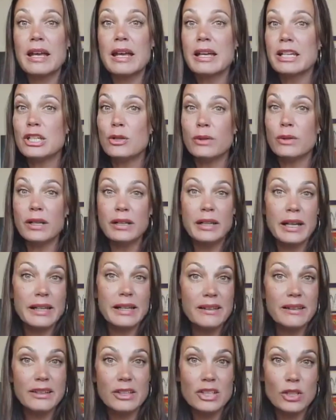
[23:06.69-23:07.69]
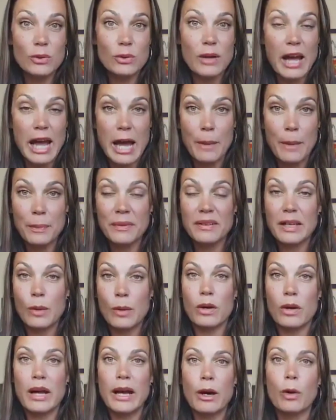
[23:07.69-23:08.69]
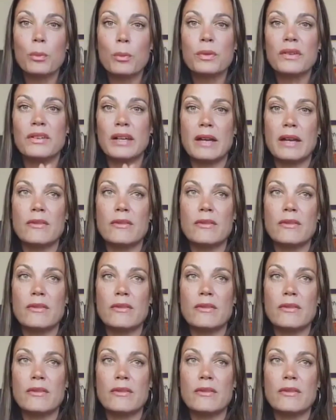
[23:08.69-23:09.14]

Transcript: you can institute apps that will help save